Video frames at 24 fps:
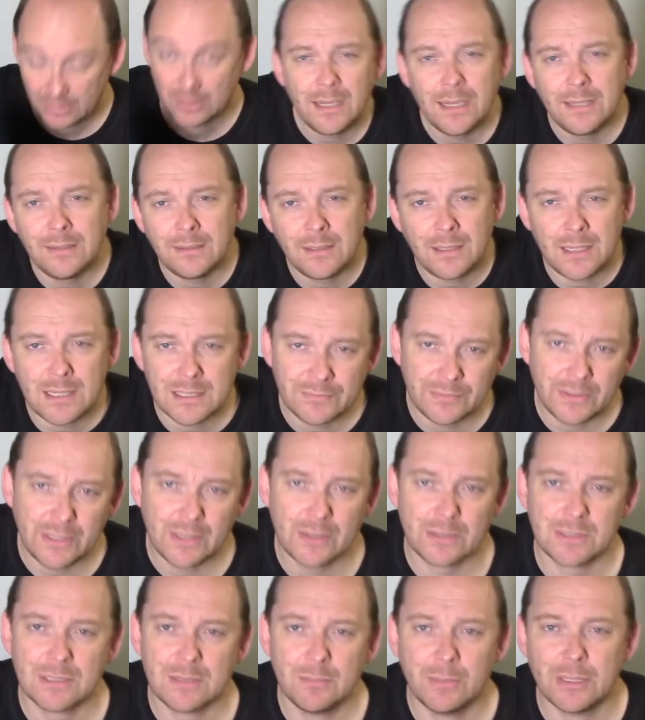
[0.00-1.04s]
In the last
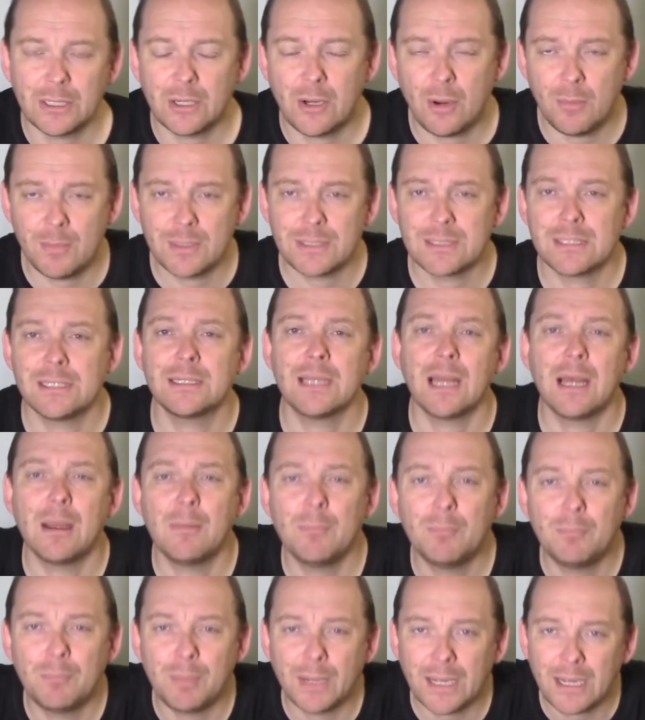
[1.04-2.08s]
video, somebody commented
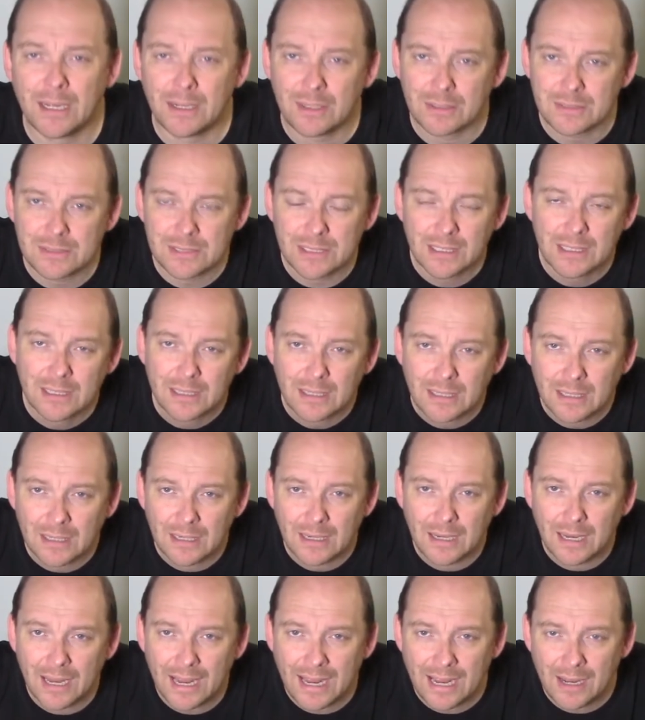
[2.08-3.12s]
about
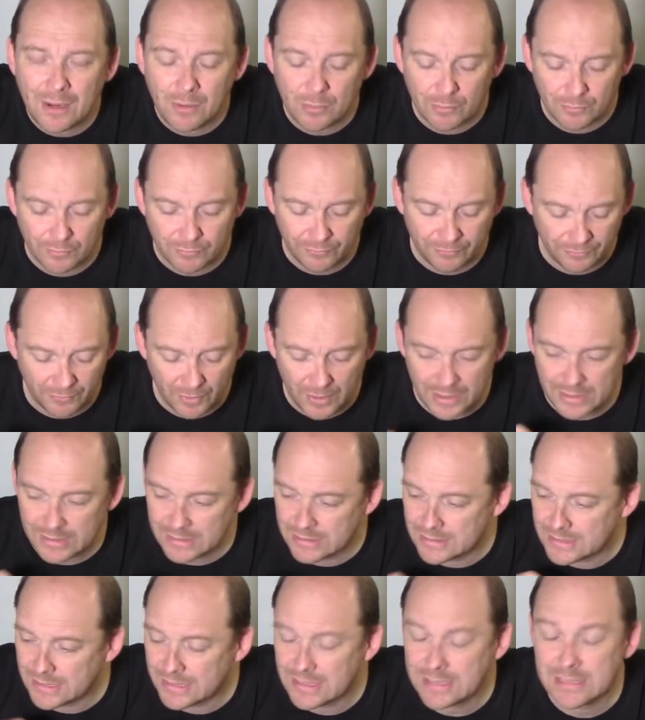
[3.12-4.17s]
uh, how
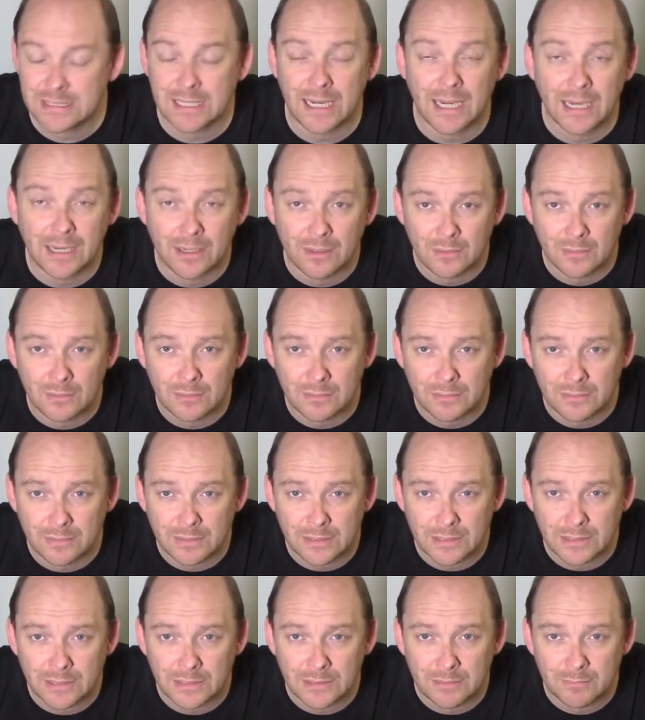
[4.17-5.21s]
fine detail
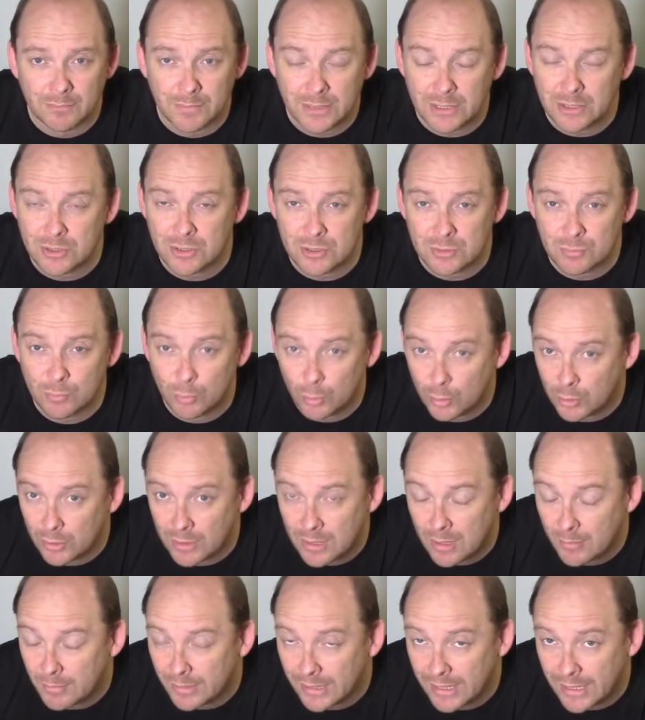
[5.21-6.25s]
the miniatures were
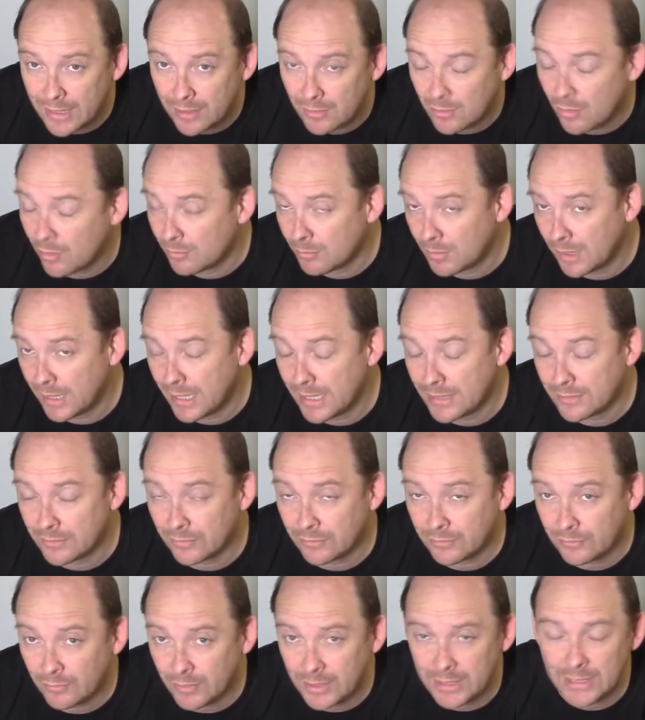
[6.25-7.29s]
coming out on my Ender
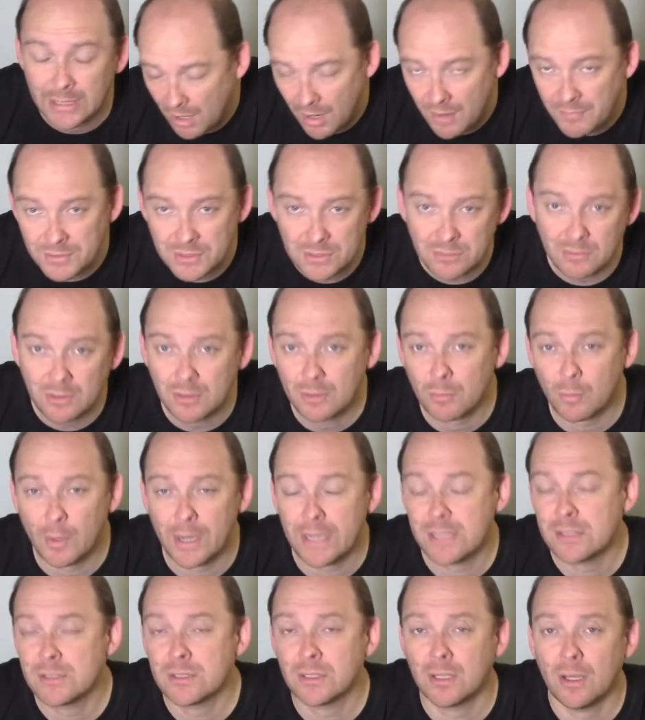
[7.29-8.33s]
3. I've still got a
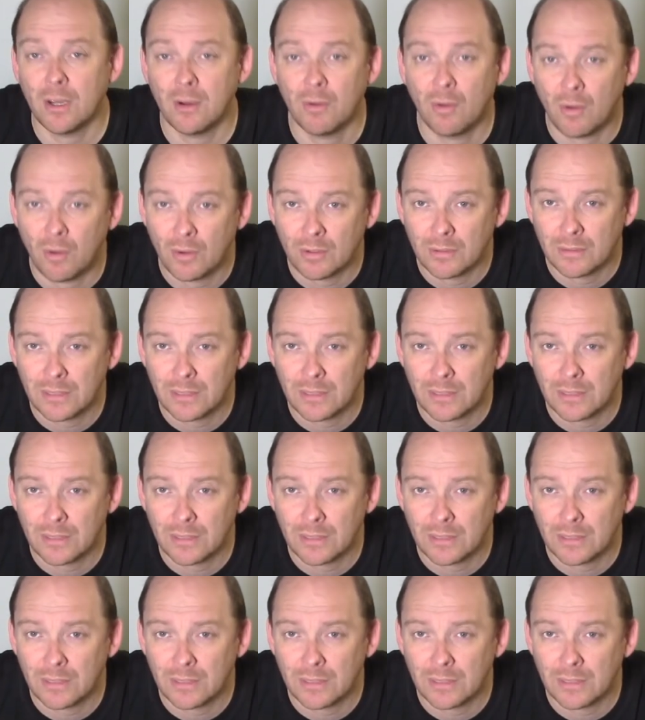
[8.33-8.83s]
ways to go on